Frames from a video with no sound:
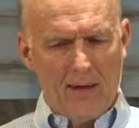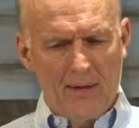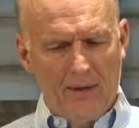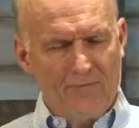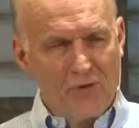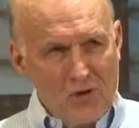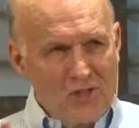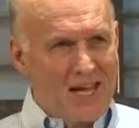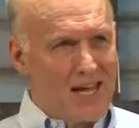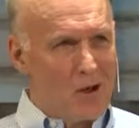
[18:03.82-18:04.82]
the first
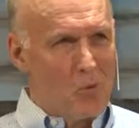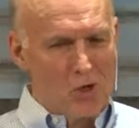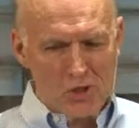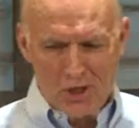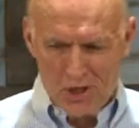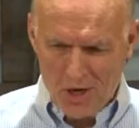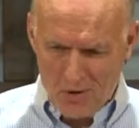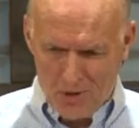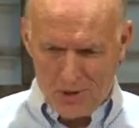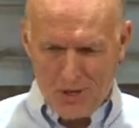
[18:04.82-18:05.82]
thing I want you to
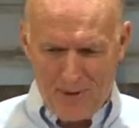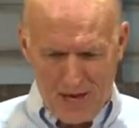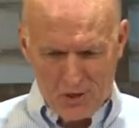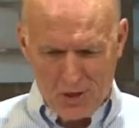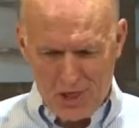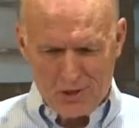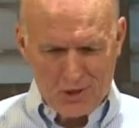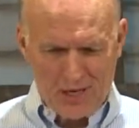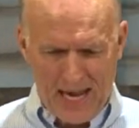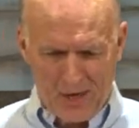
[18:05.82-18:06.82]
notice about
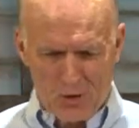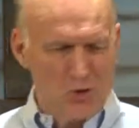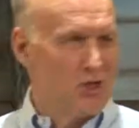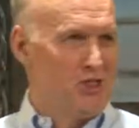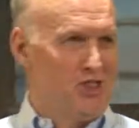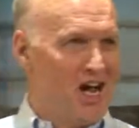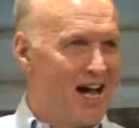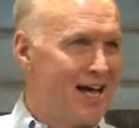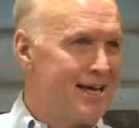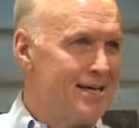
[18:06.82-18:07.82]
Jesus' answer to
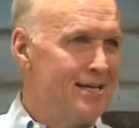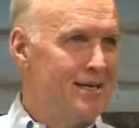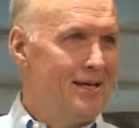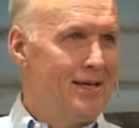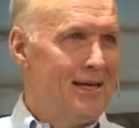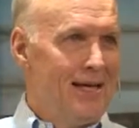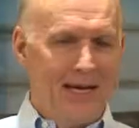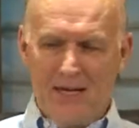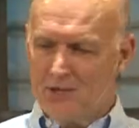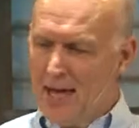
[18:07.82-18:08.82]
John
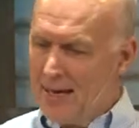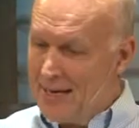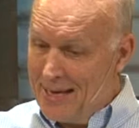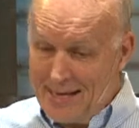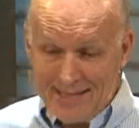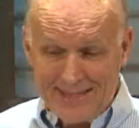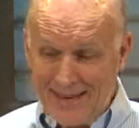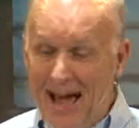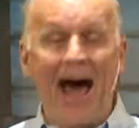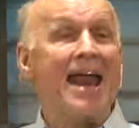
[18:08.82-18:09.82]
is that it is
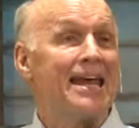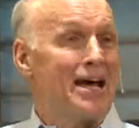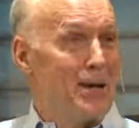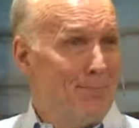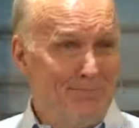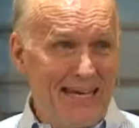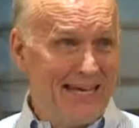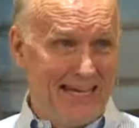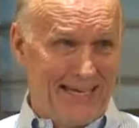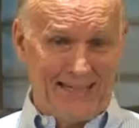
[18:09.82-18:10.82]
not
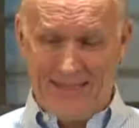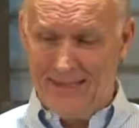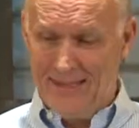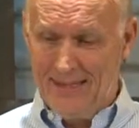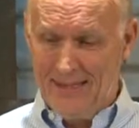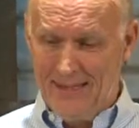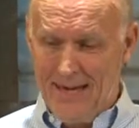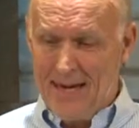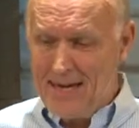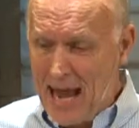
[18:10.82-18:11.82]
immediate.
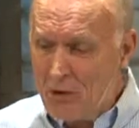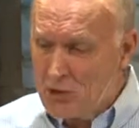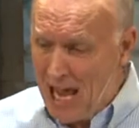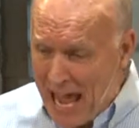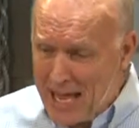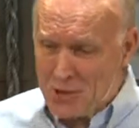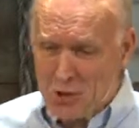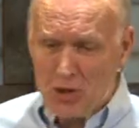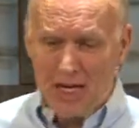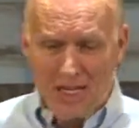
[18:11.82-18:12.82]
Doubt's
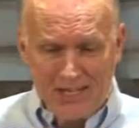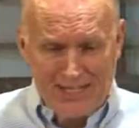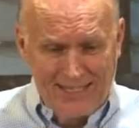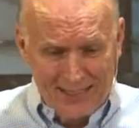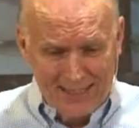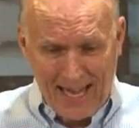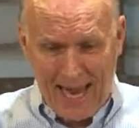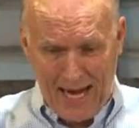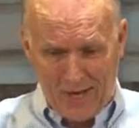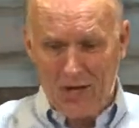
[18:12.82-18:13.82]
answer is
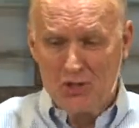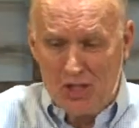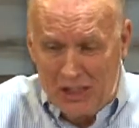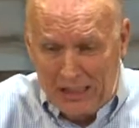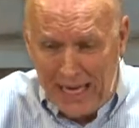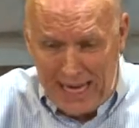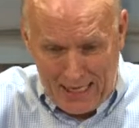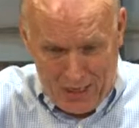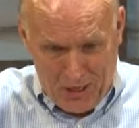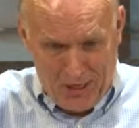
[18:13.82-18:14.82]
delayed. There's a delay
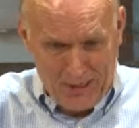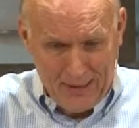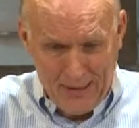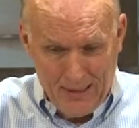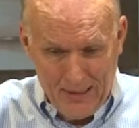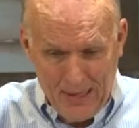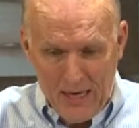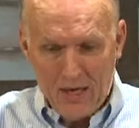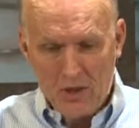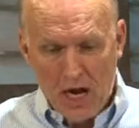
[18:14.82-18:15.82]
here.
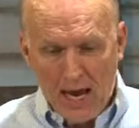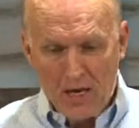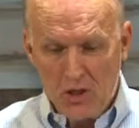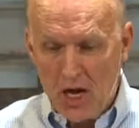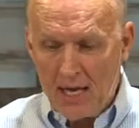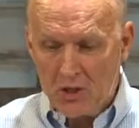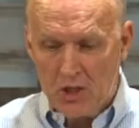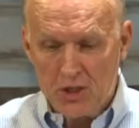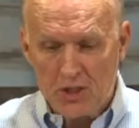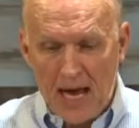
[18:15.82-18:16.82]
John's
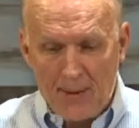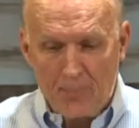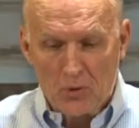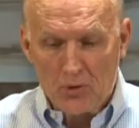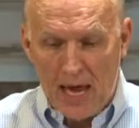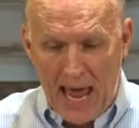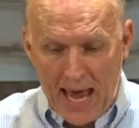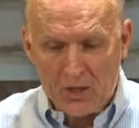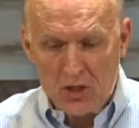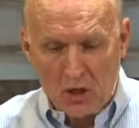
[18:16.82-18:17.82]
disciples
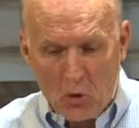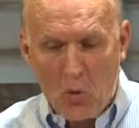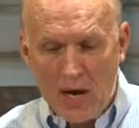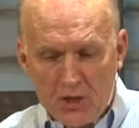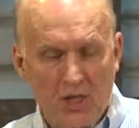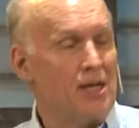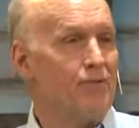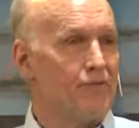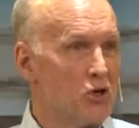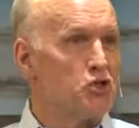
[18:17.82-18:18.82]
asked the question in
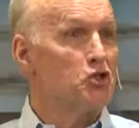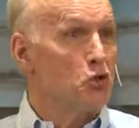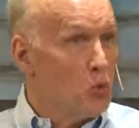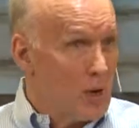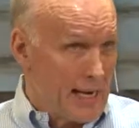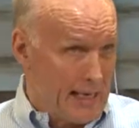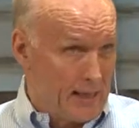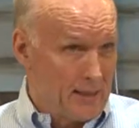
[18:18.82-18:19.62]
verse 20,